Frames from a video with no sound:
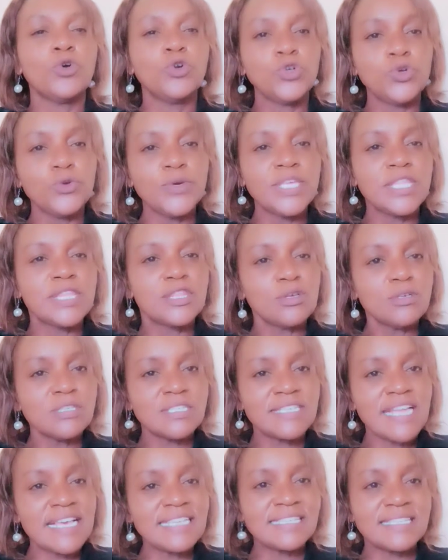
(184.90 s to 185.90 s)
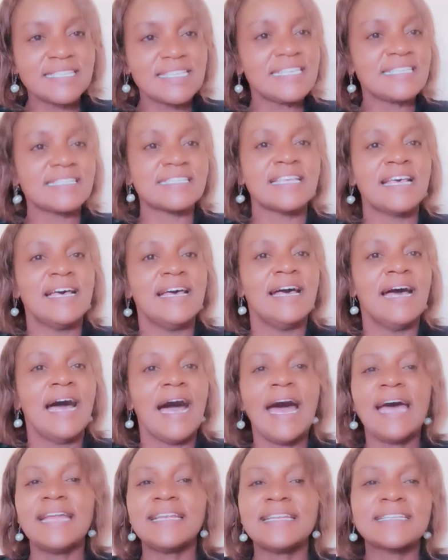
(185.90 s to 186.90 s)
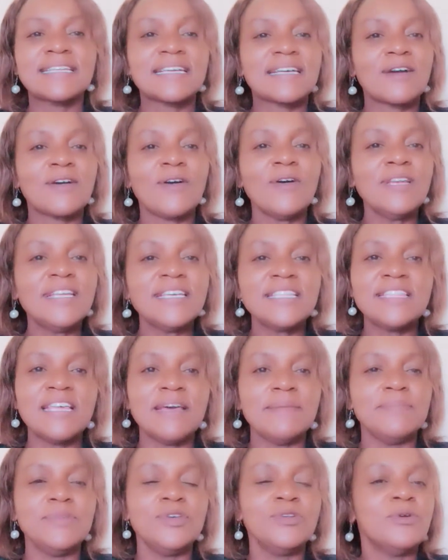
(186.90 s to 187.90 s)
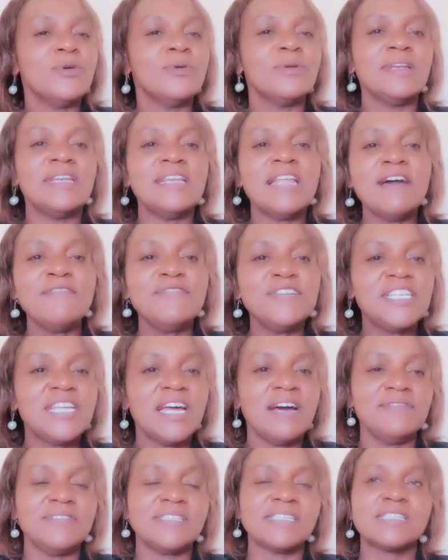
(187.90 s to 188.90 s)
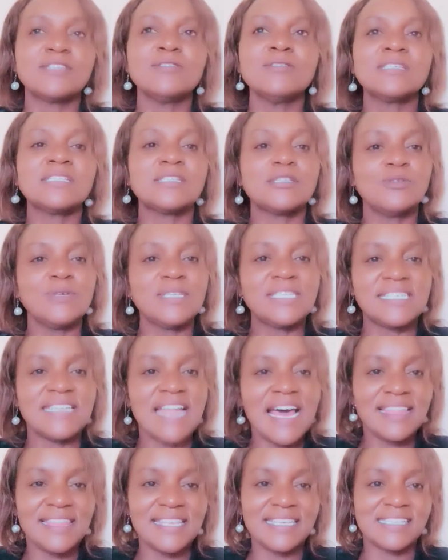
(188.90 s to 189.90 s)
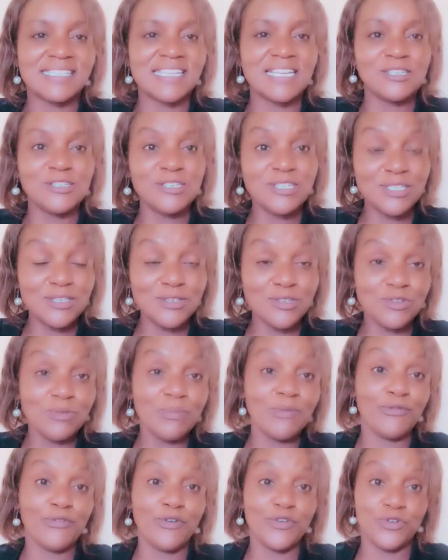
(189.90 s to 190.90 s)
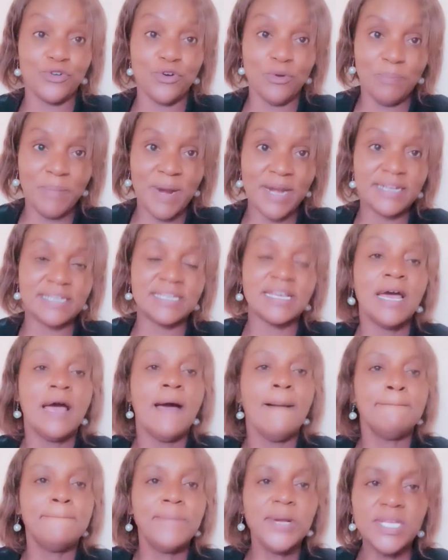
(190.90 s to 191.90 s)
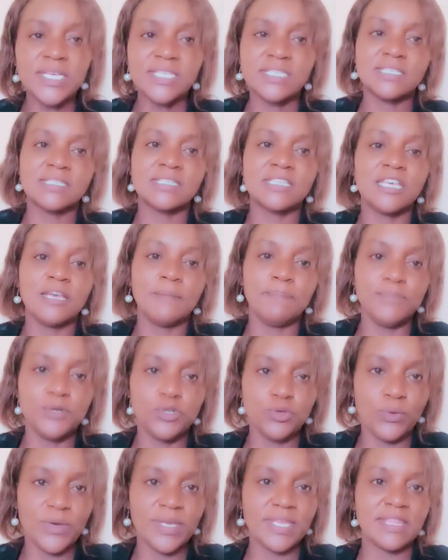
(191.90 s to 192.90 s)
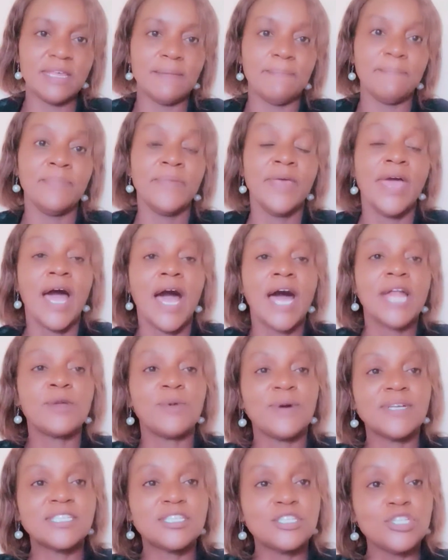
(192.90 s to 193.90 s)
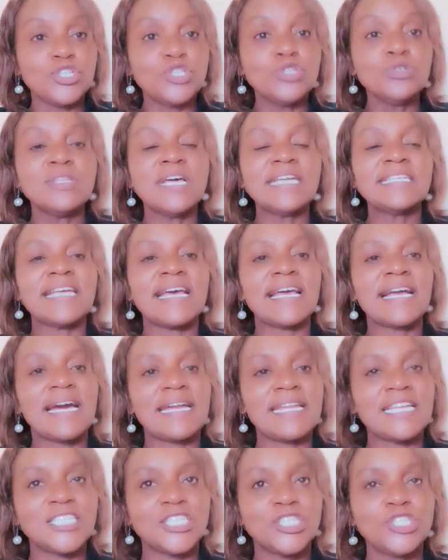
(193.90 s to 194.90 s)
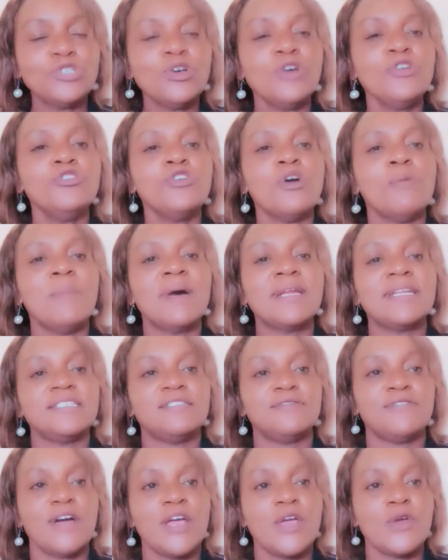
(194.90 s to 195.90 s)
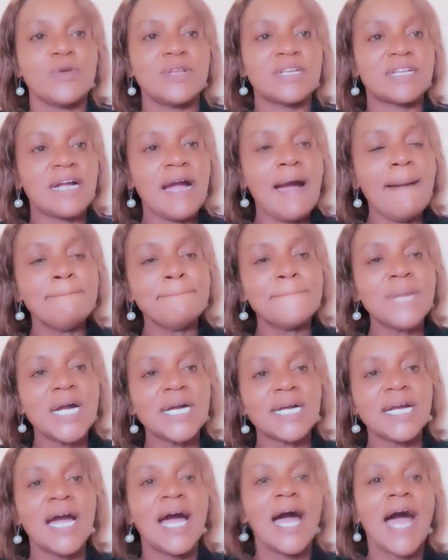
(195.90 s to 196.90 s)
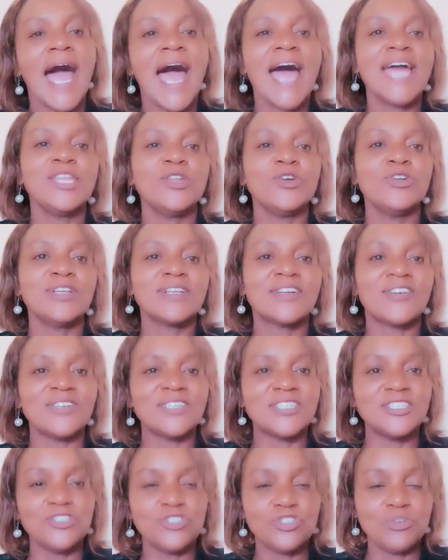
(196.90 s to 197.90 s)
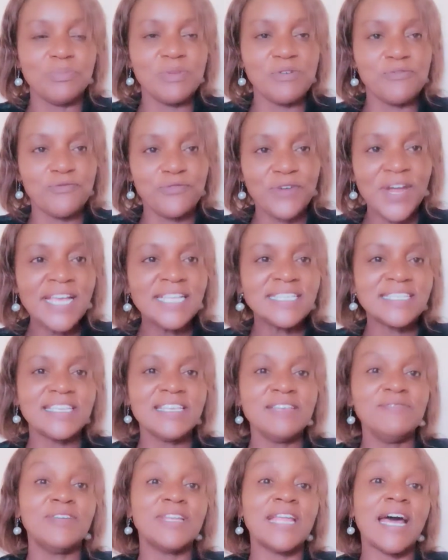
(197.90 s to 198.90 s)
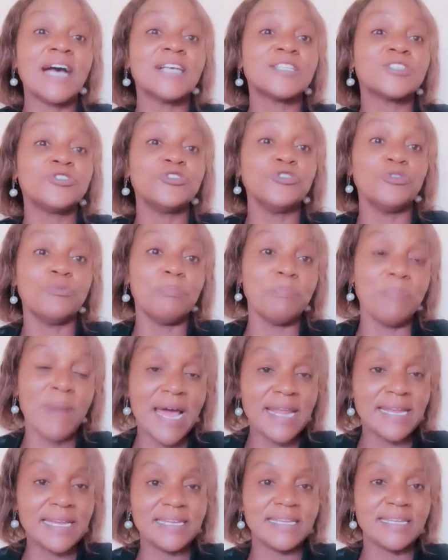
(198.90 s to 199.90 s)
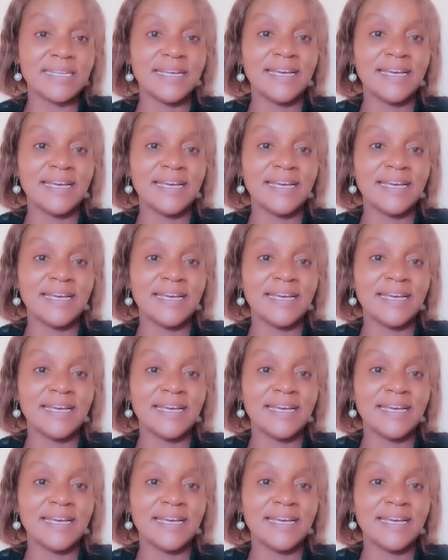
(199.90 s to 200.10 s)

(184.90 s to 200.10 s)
doing those nice things and calling them, you know, lovey-doveys, those sweet nothings that you used to do before you got married. Please keep doing them. And once you do that, I can assure you your marriage fire will come back and you will continue to be friends even as you're married.